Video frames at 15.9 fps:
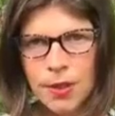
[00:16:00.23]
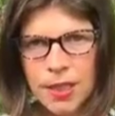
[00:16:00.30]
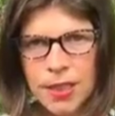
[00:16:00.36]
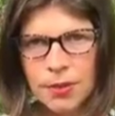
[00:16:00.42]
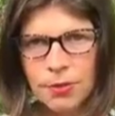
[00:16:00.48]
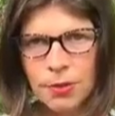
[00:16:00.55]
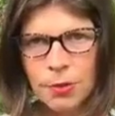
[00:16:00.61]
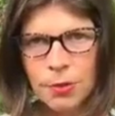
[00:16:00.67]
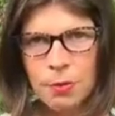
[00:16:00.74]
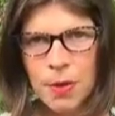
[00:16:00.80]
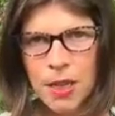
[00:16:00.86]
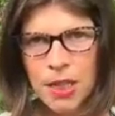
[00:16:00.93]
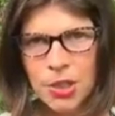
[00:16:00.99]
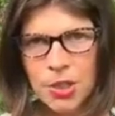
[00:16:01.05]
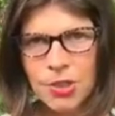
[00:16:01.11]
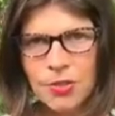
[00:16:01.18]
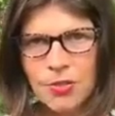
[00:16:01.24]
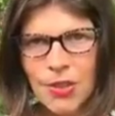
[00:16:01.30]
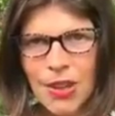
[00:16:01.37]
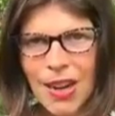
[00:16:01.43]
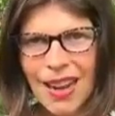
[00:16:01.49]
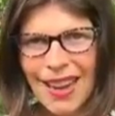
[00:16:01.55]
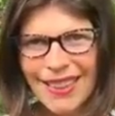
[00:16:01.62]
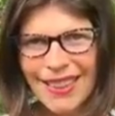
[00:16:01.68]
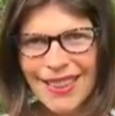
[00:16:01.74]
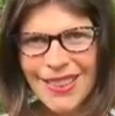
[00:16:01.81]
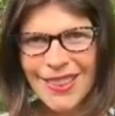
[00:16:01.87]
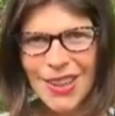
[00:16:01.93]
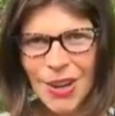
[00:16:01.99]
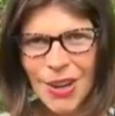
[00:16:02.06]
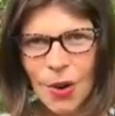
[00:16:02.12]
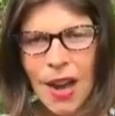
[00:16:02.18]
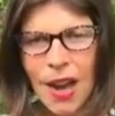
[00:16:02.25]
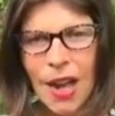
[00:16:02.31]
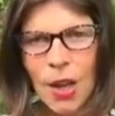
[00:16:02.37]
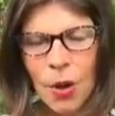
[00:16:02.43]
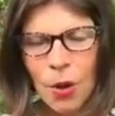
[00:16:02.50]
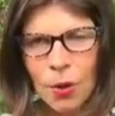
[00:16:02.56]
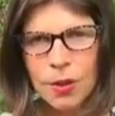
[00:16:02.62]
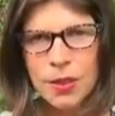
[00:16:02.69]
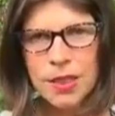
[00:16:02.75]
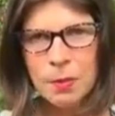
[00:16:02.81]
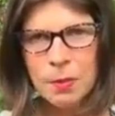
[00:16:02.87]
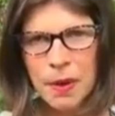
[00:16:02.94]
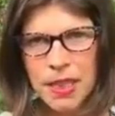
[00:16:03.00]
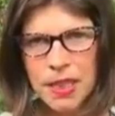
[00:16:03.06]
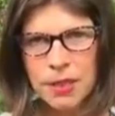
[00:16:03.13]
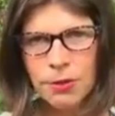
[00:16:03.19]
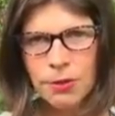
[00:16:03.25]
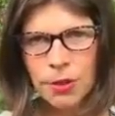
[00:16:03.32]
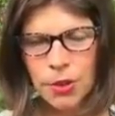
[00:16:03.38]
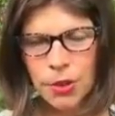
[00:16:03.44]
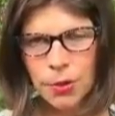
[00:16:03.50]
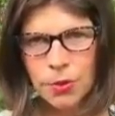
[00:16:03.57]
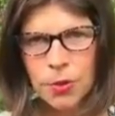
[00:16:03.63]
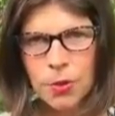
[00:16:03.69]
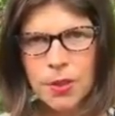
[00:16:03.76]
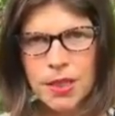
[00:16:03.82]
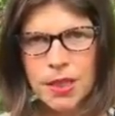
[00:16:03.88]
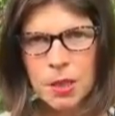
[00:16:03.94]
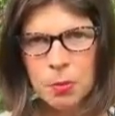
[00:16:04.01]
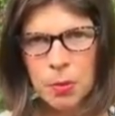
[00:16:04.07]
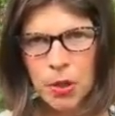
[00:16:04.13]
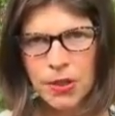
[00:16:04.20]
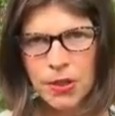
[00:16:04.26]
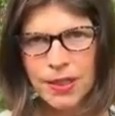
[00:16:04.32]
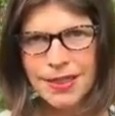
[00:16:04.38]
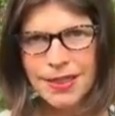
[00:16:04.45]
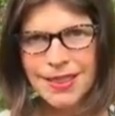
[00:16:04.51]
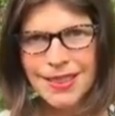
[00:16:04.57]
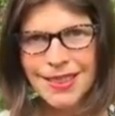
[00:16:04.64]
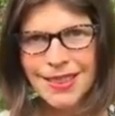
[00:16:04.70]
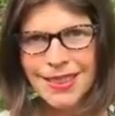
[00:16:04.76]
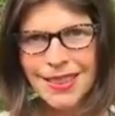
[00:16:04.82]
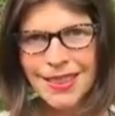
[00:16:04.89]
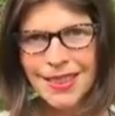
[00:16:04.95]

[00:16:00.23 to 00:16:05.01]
transformation that I know I hold space for you to experience